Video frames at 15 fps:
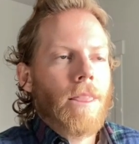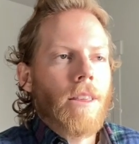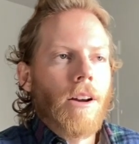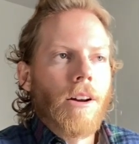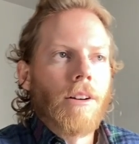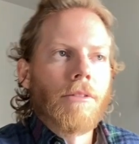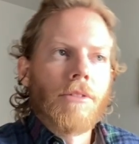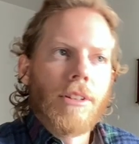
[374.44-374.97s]

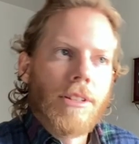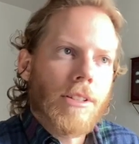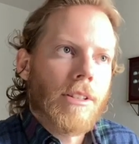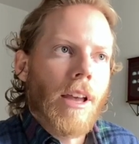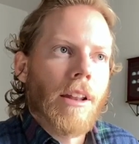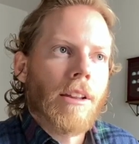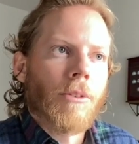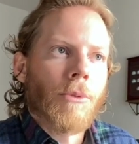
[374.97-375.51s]
of this
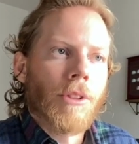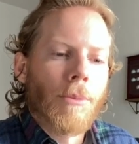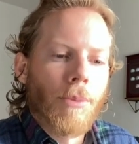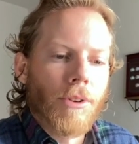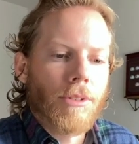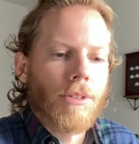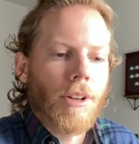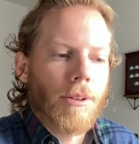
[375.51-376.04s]
setting when the
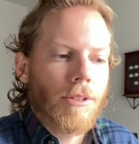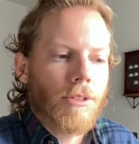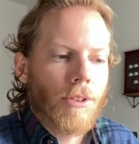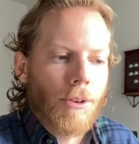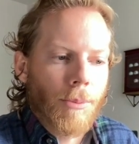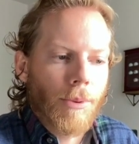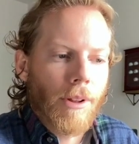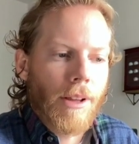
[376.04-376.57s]
book
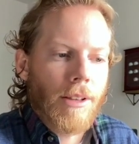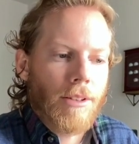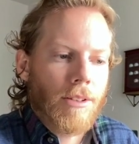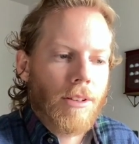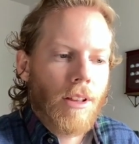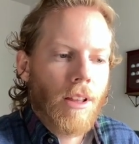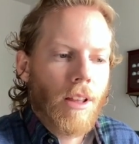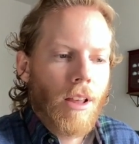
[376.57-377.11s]
took
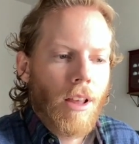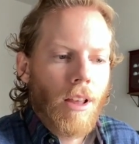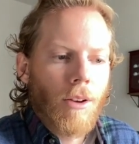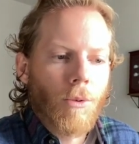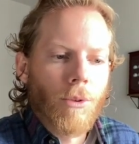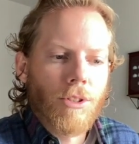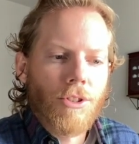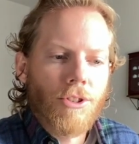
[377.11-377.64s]
place
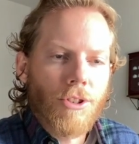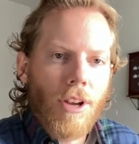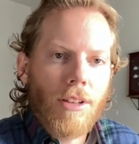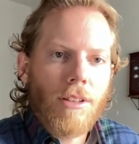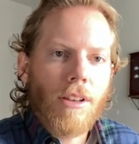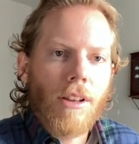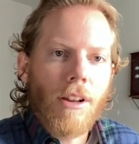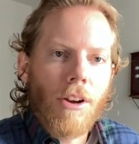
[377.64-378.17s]
was
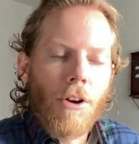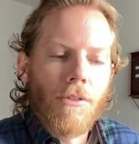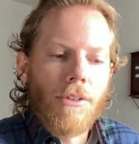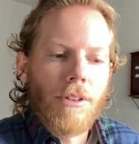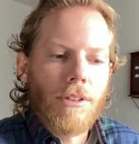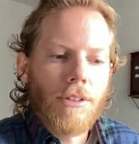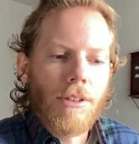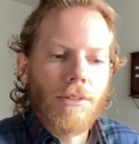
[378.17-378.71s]
just getting over
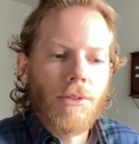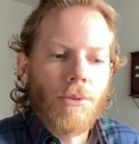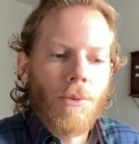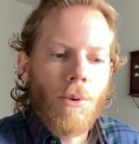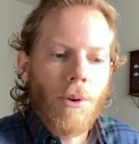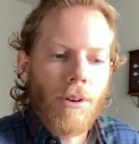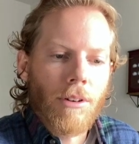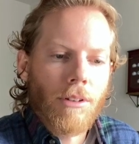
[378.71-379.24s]
the Civil
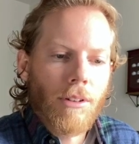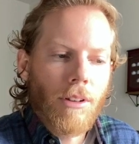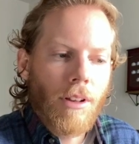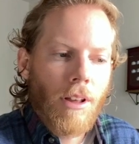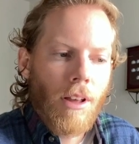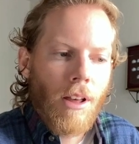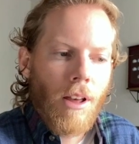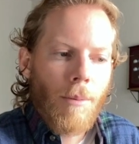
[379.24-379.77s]
War.
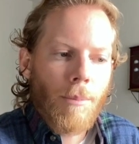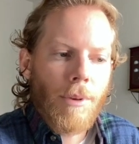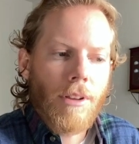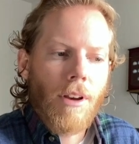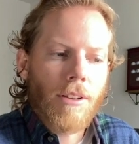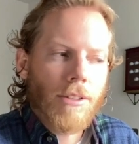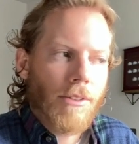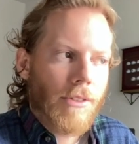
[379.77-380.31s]

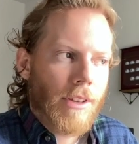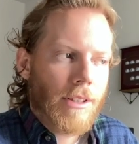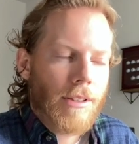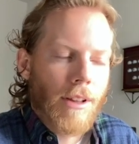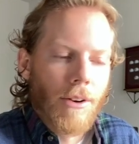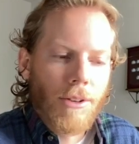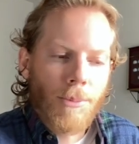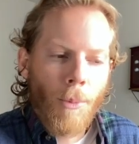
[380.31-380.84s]
Because of this,
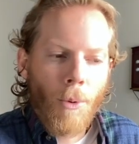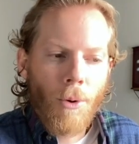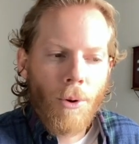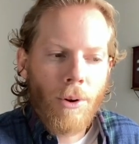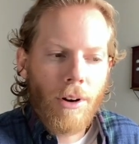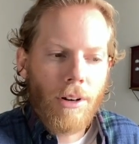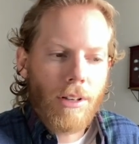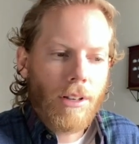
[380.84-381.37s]
there is
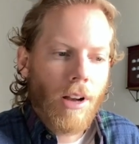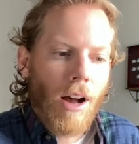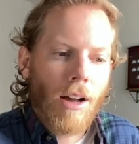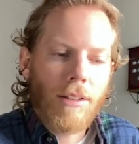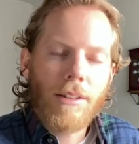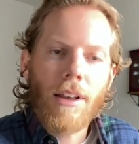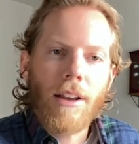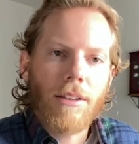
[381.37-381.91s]
more
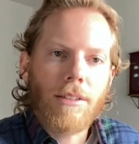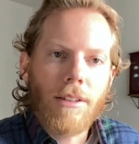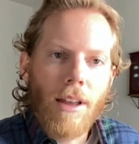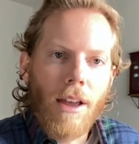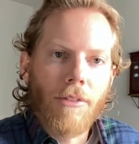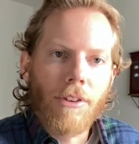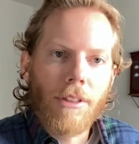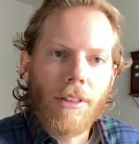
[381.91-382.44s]
context to
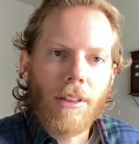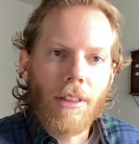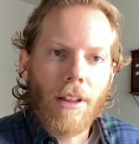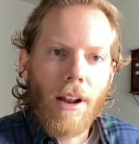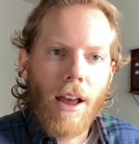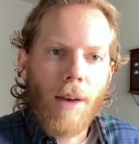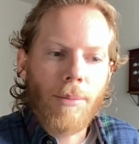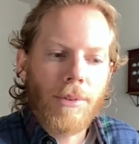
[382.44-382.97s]
everything that
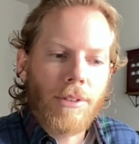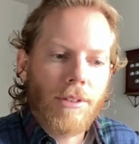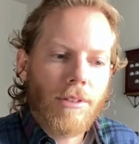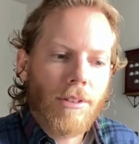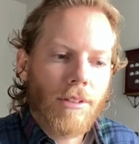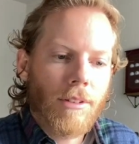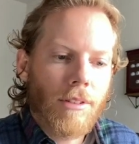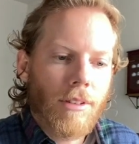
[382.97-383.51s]

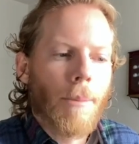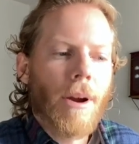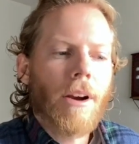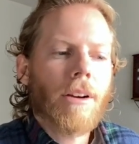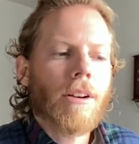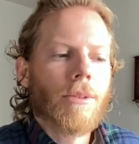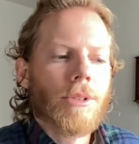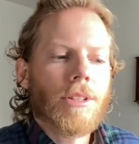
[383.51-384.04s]
happens.
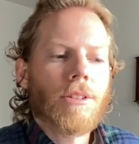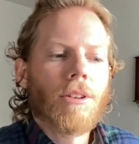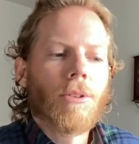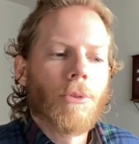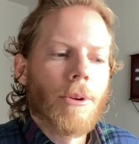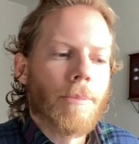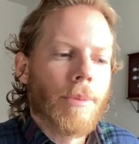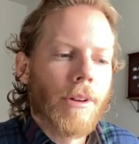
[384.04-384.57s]
America was still
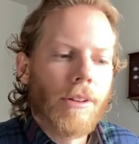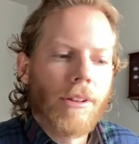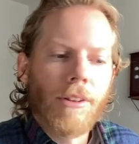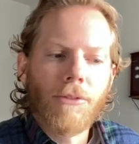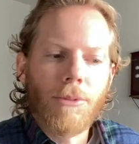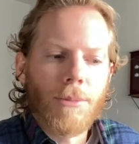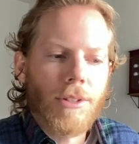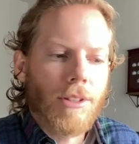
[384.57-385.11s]
rebuilding
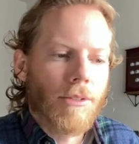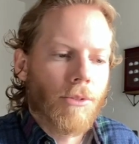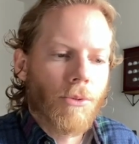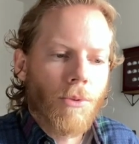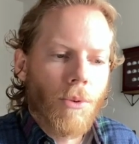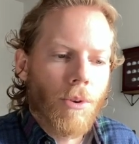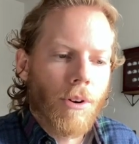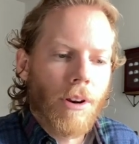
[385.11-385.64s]
from Civil
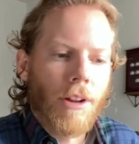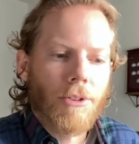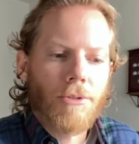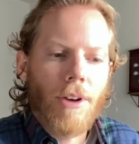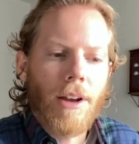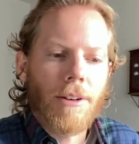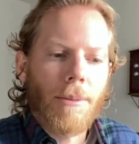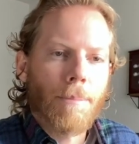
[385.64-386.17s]
War and
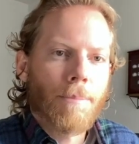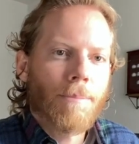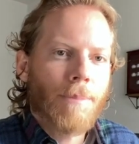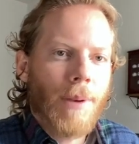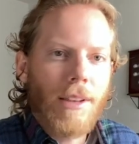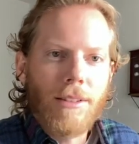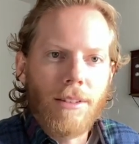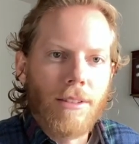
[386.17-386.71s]
trying to
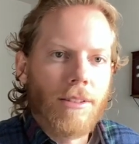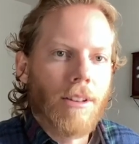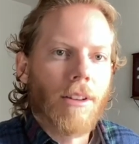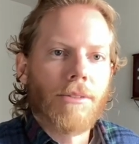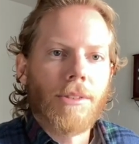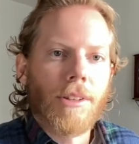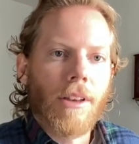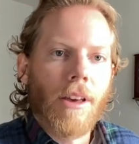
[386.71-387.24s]
piece
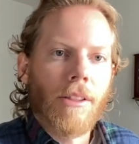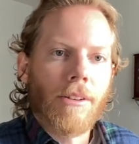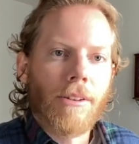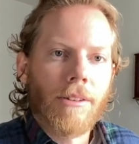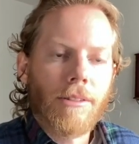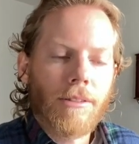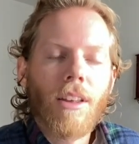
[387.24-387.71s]
itself together.